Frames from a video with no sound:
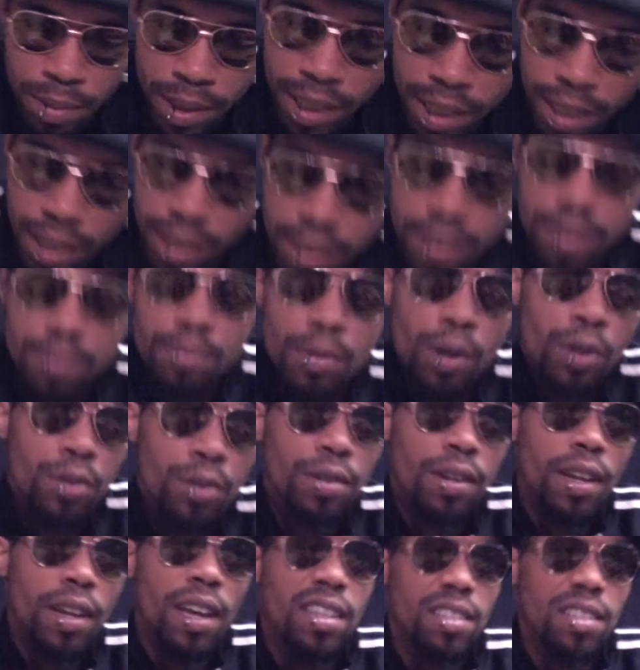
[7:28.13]
because
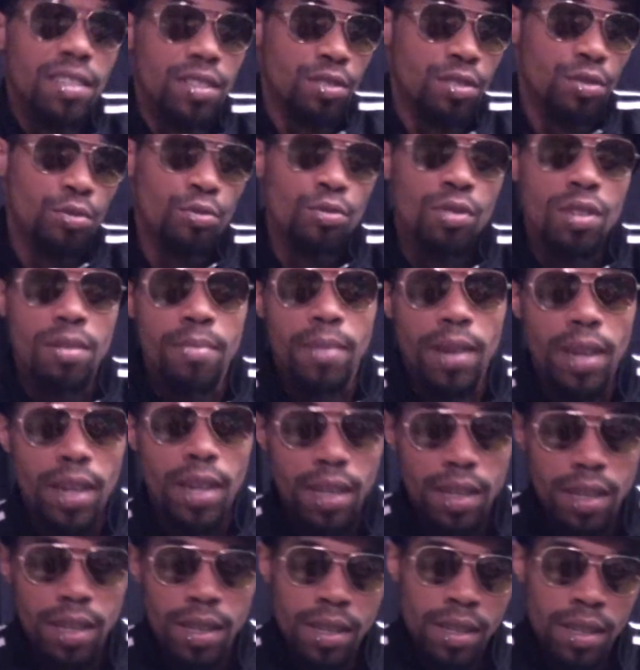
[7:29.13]
Poltergeist is a
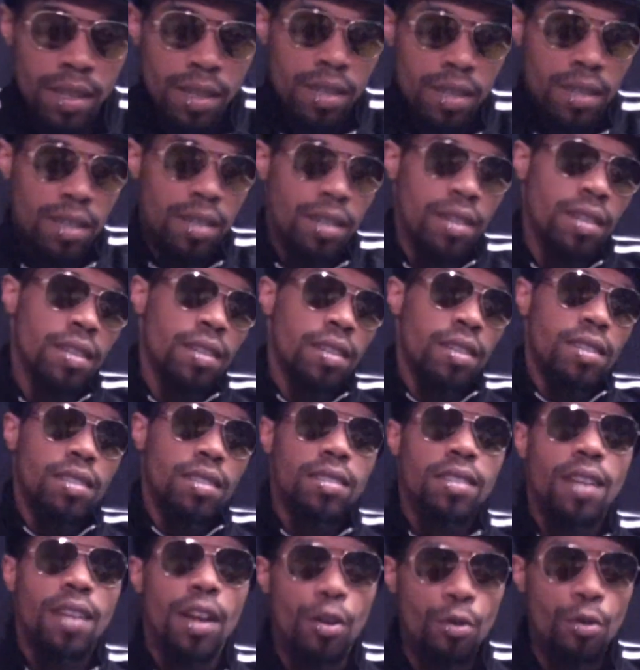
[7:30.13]
remake.
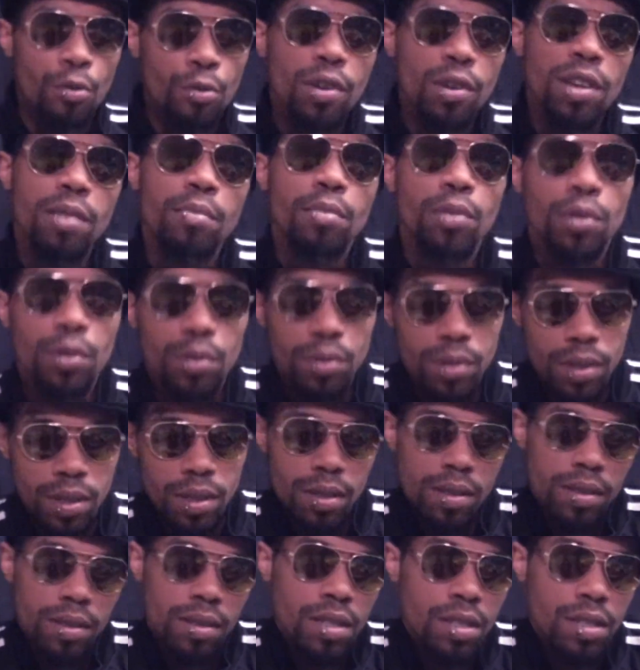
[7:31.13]
It's not a
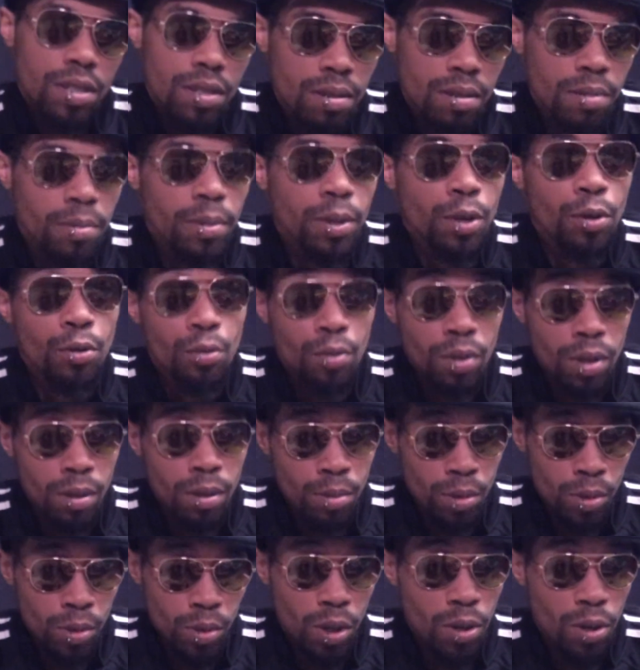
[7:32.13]
reboot. It should have been a
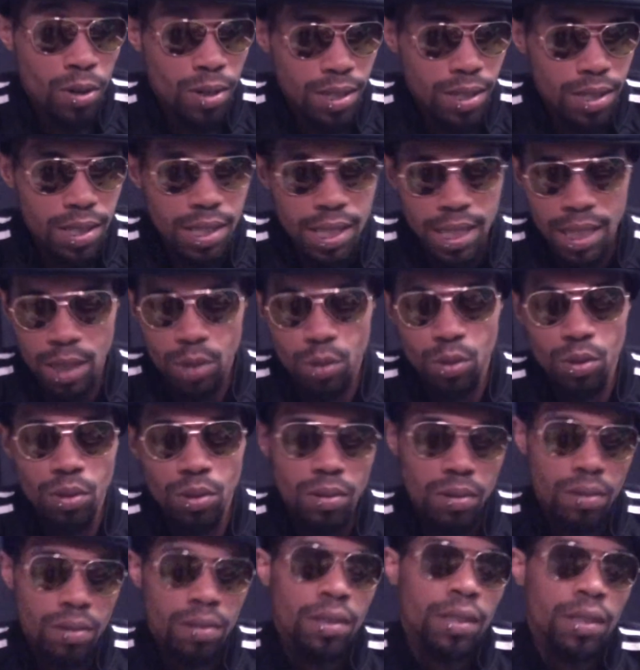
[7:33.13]
reboot or a
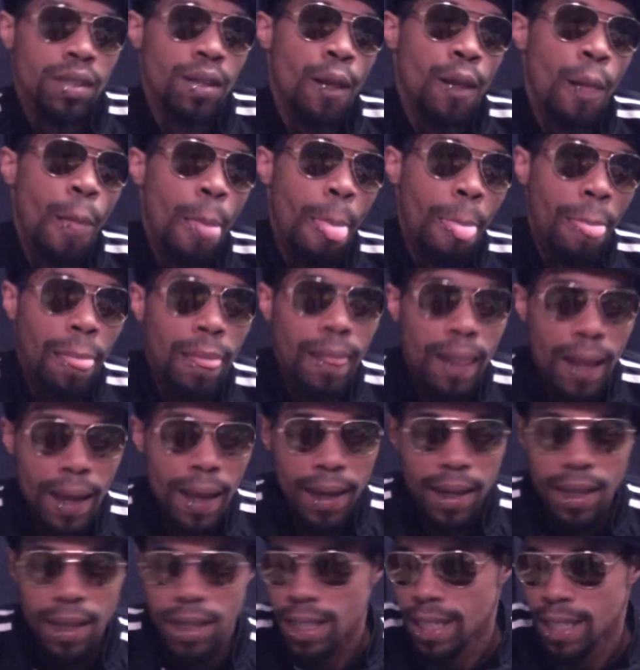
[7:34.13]
sequel.
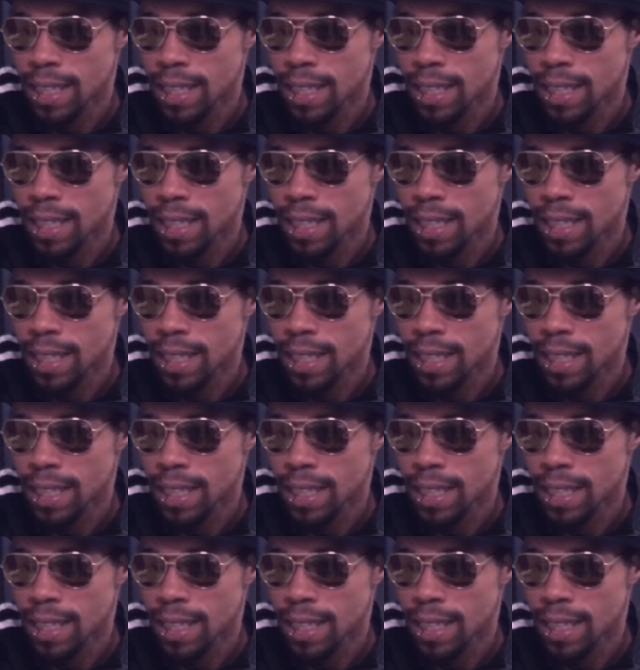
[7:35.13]
Like